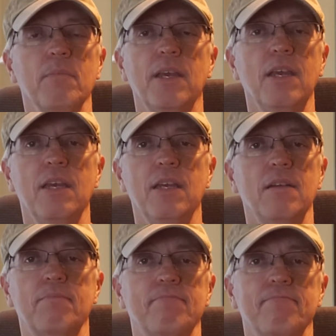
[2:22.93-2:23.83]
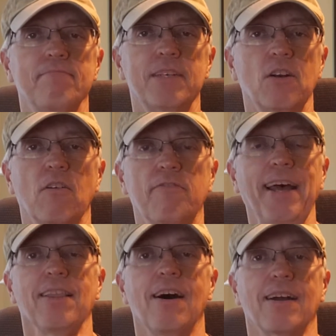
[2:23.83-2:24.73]
He a
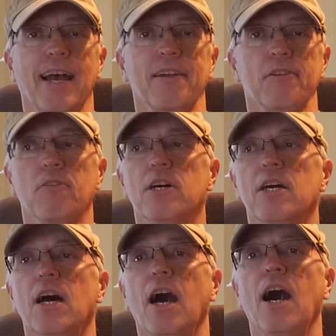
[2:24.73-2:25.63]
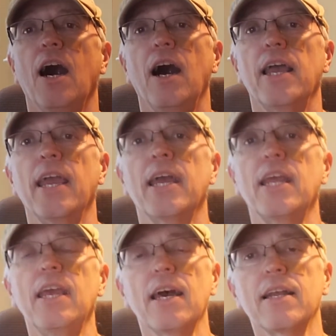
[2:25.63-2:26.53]
fetlock. I don't know. And
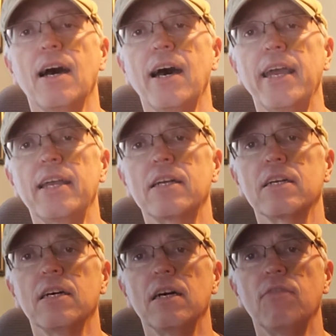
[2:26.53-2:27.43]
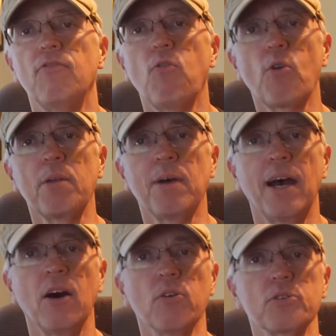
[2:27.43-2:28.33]
he had to hike 40
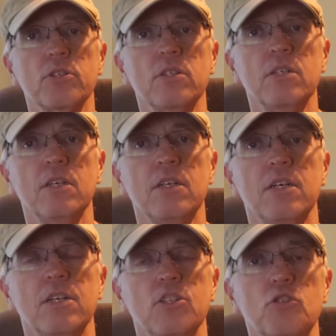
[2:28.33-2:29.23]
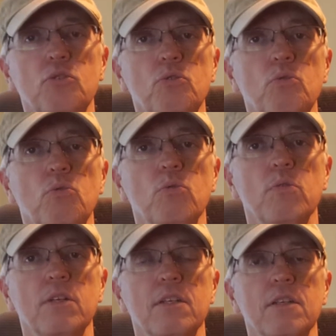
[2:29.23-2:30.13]
miles to
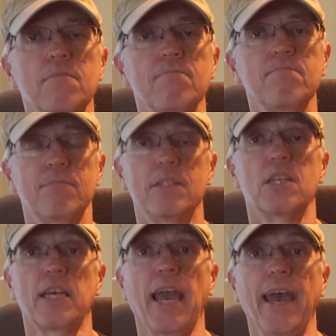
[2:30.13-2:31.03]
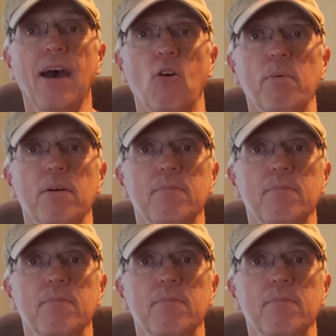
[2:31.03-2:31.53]
get help.